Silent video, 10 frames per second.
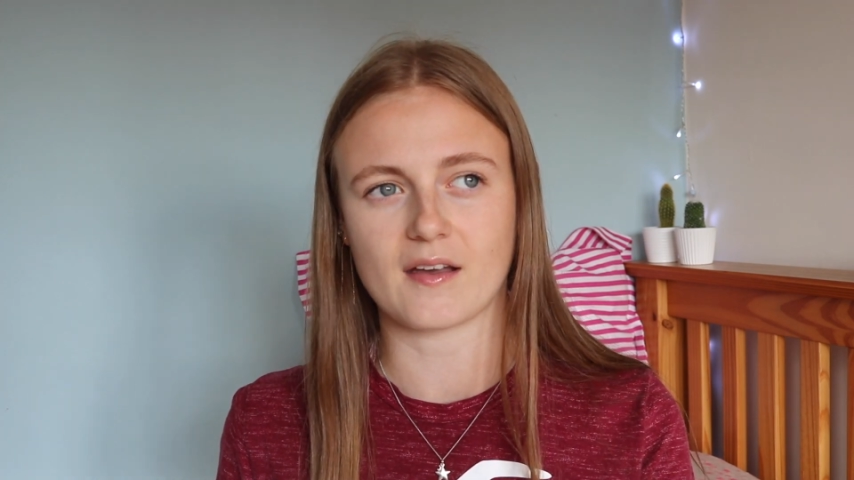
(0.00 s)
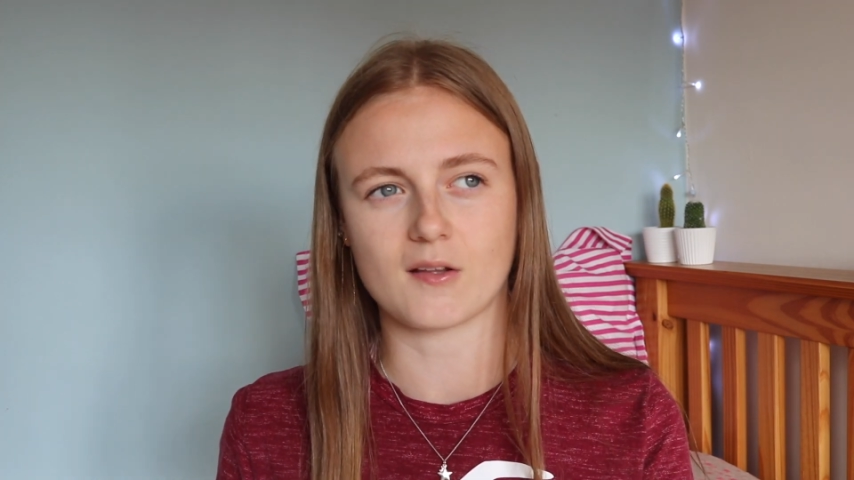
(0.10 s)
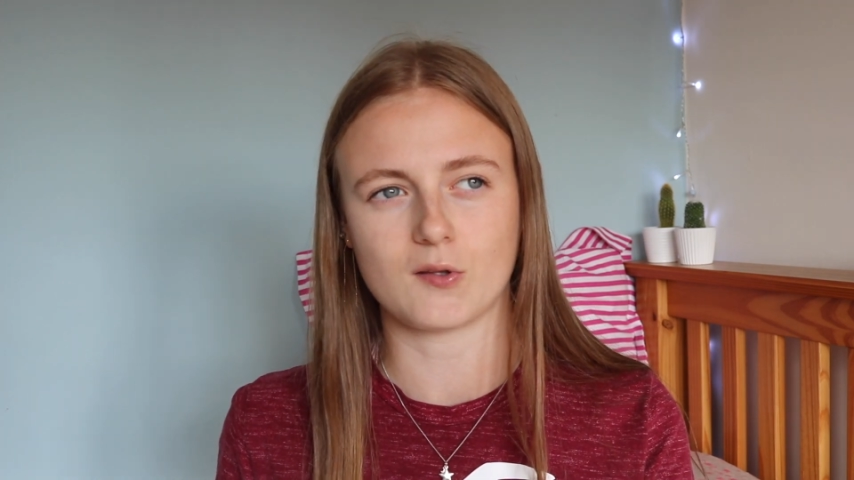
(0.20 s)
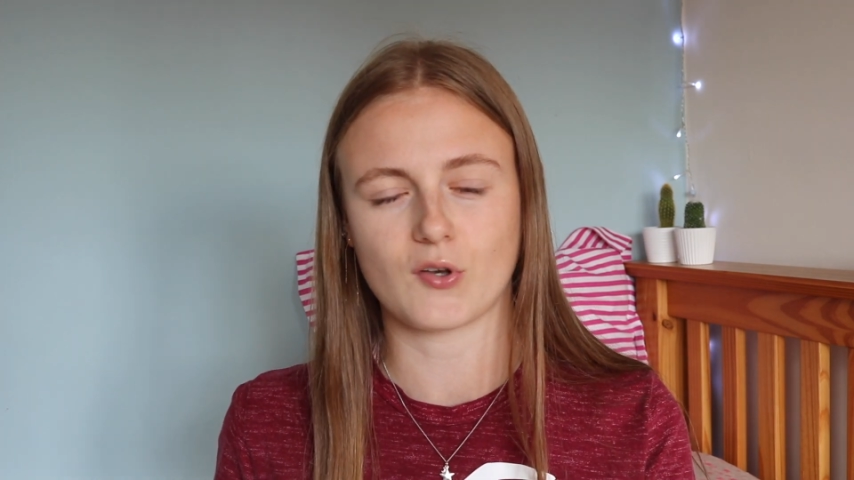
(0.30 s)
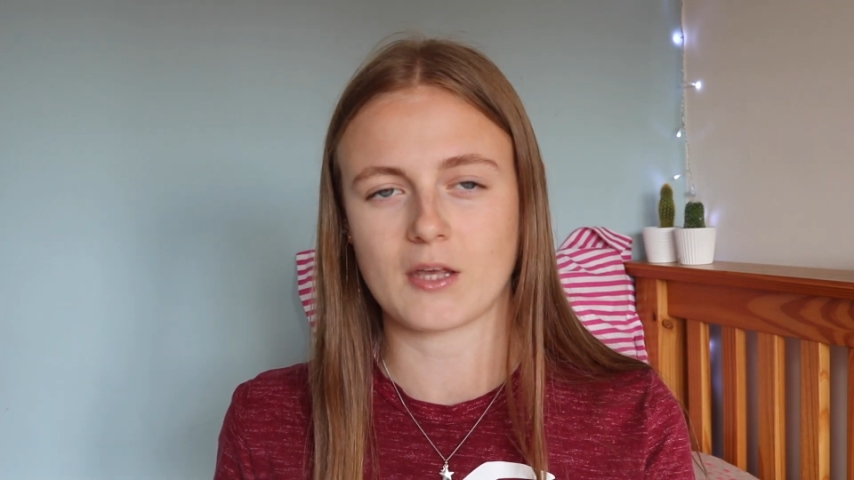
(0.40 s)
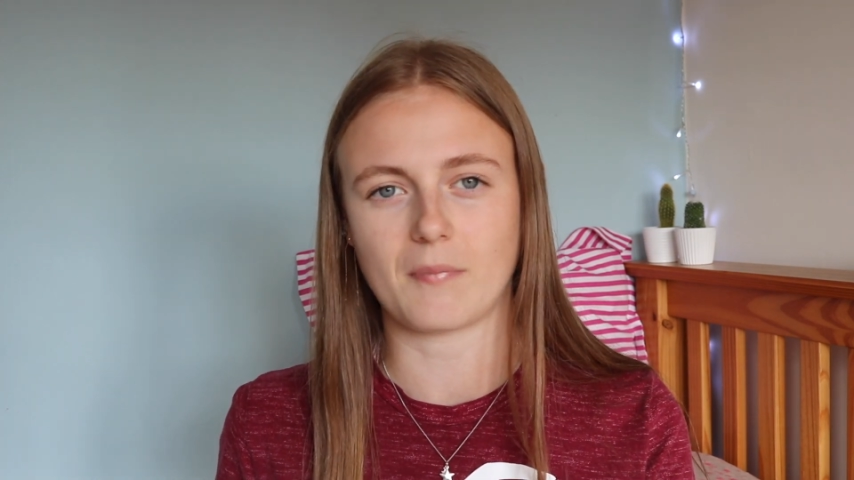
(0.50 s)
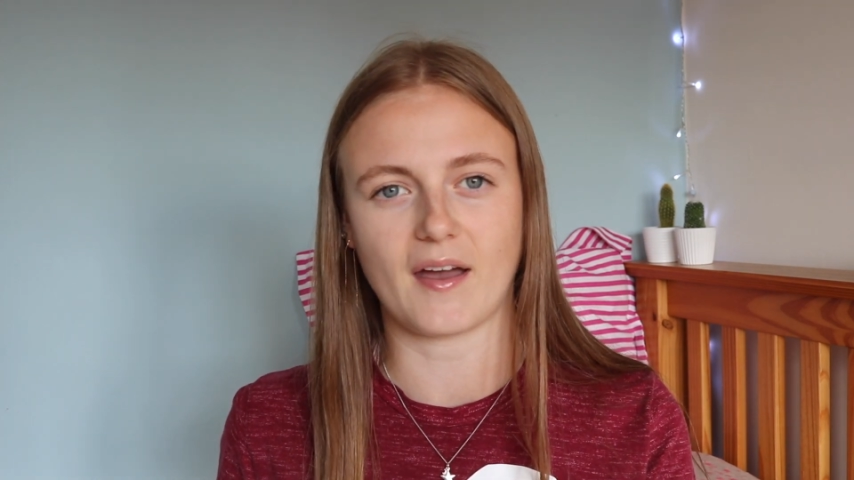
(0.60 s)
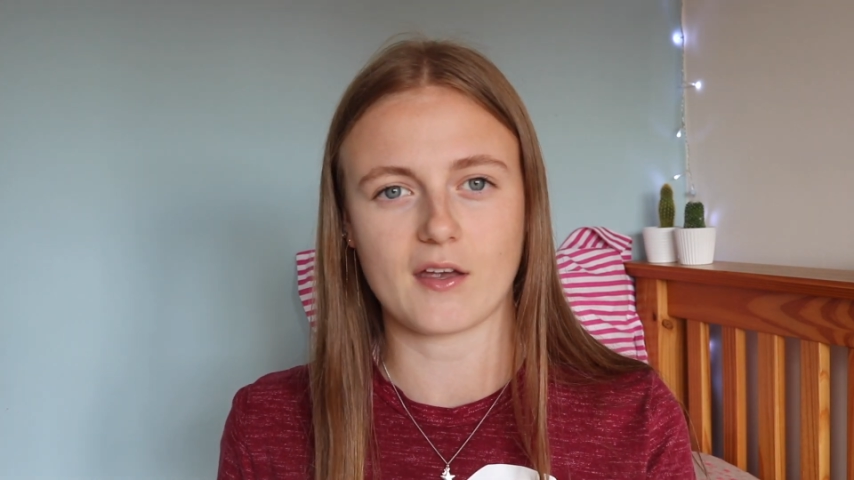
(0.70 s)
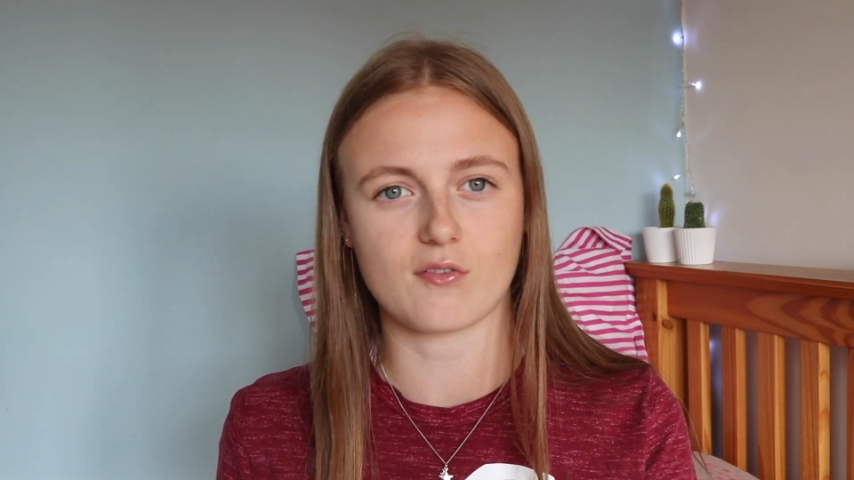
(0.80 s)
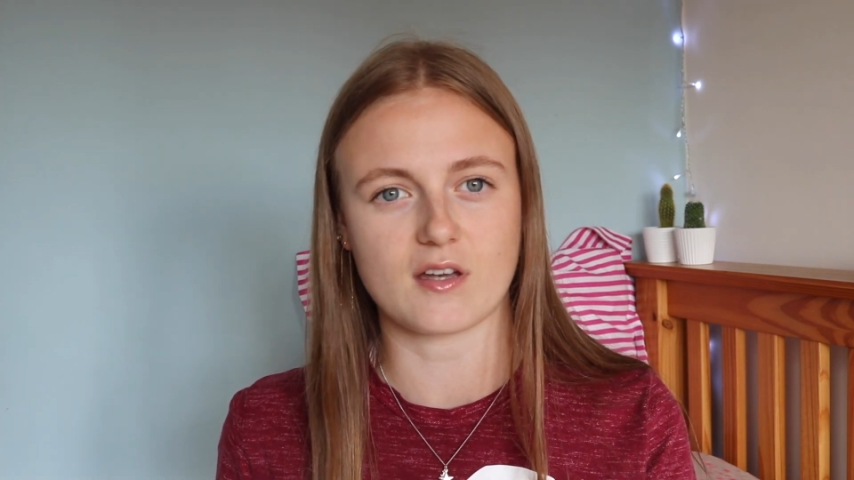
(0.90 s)
because looking
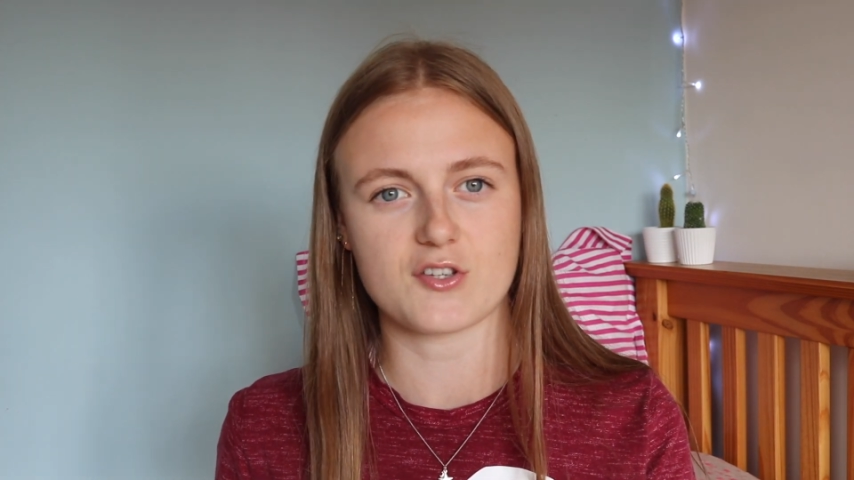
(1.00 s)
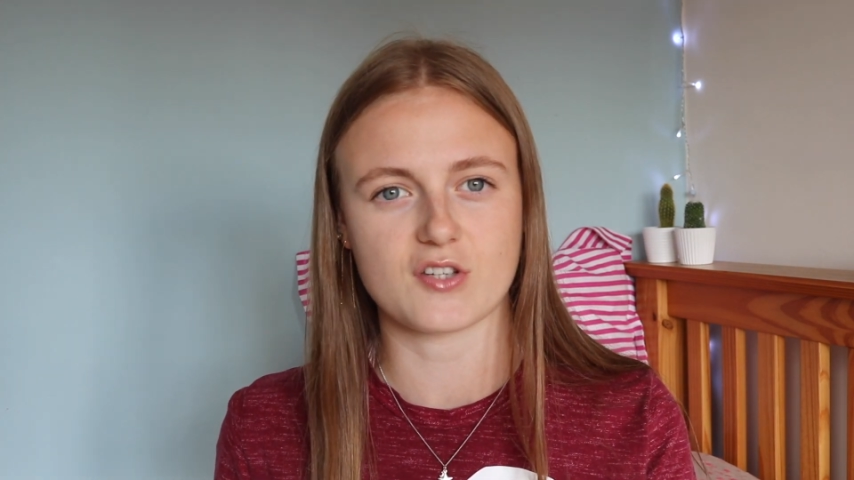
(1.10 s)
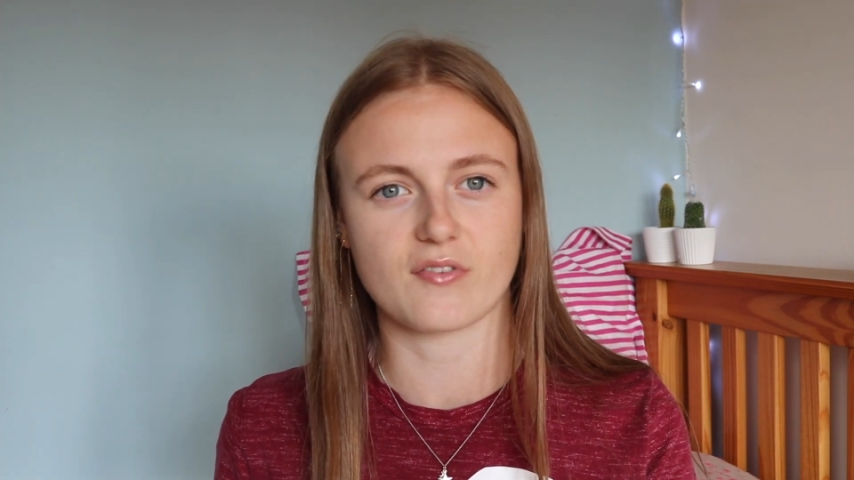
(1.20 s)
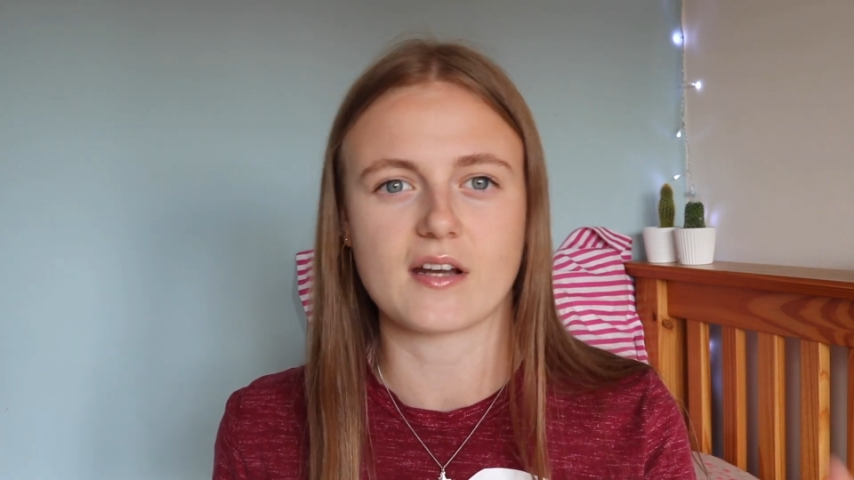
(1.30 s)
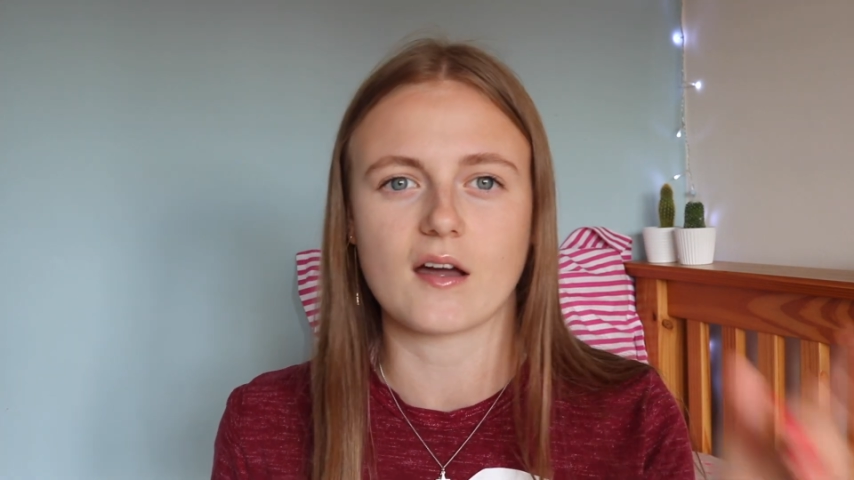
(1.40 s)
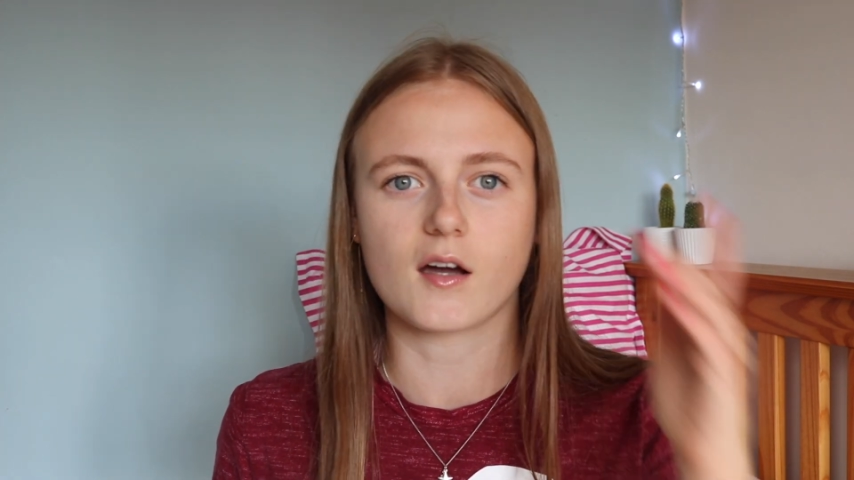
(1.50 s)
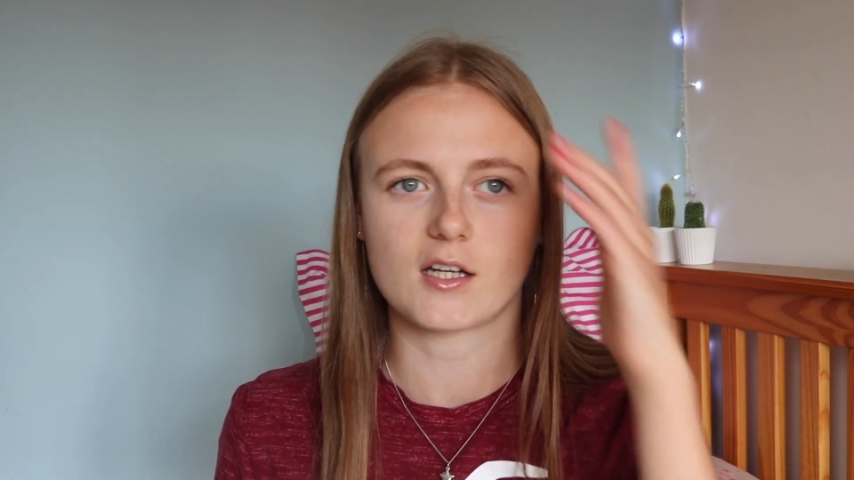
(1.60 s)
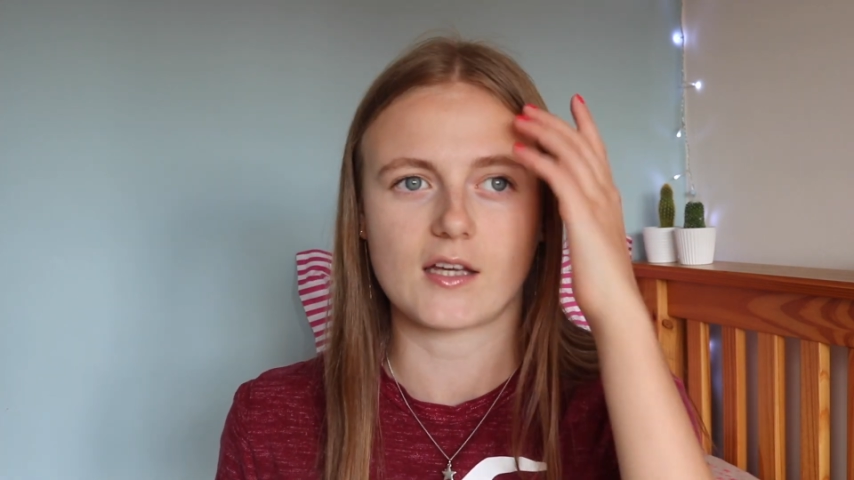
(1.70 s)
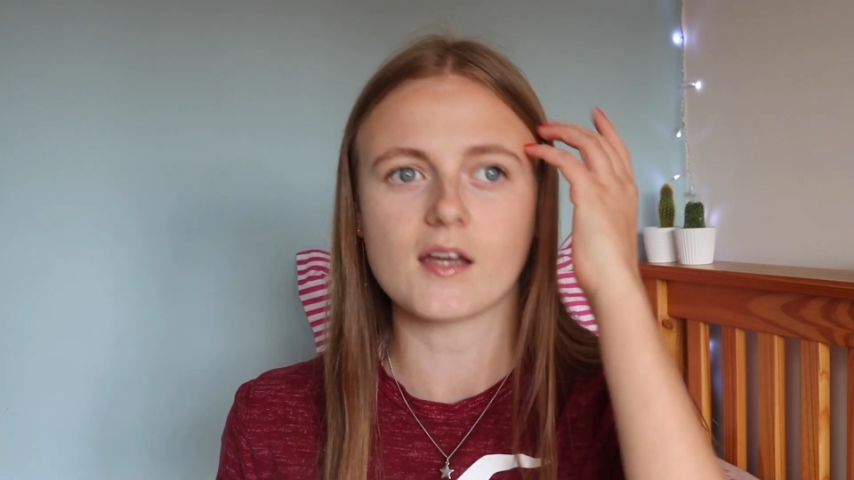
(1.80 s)
back, it was actually really ugly.